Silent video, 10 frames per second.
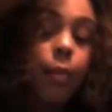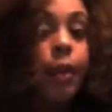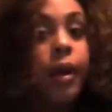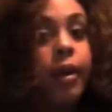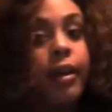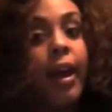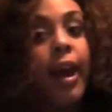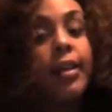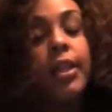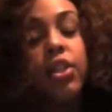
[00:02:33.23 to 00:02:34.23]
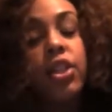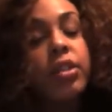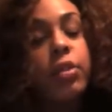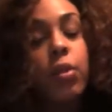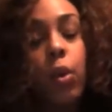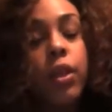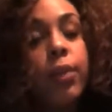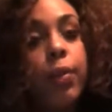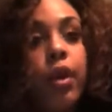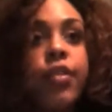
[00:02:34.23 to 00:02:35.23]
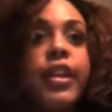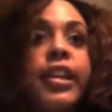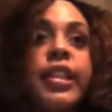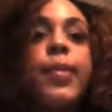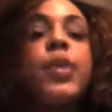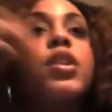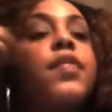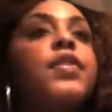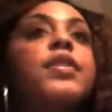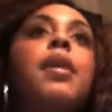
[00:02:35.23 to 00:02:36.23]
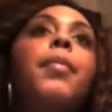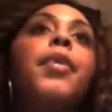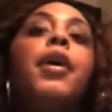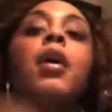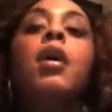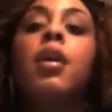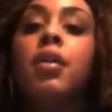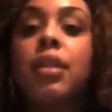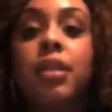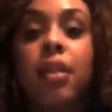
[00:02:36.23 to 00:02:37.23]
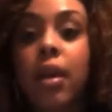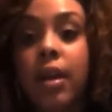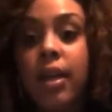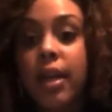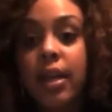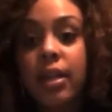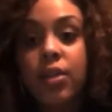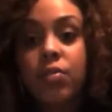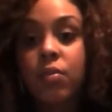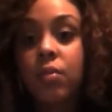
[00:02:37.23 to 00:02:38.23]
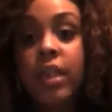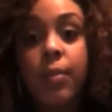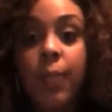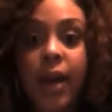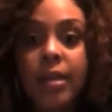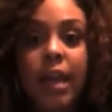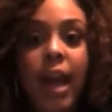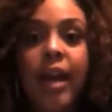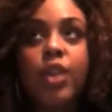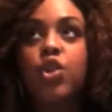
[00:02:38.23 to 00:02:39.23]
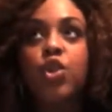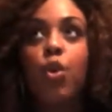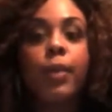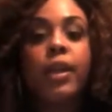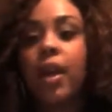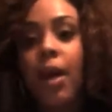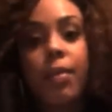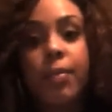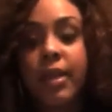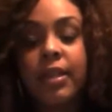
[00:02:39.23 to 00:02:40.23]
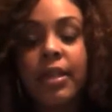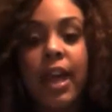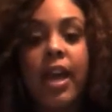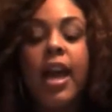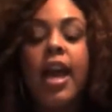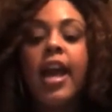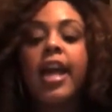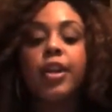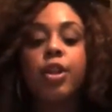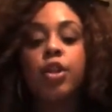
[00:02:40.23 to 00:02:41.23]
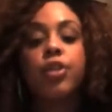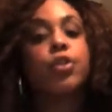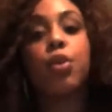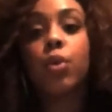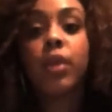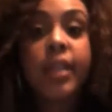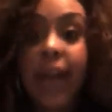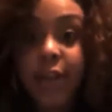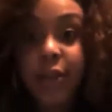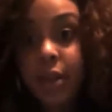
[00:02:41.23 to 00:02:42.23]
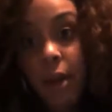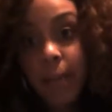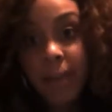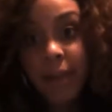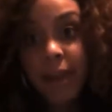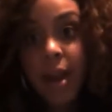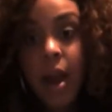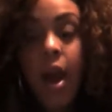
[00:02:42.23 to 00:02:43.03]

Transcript: But yeah, I think she's totally worth it, especially for summer. This look is the best. I get so many compliments that it looks totally natural on me.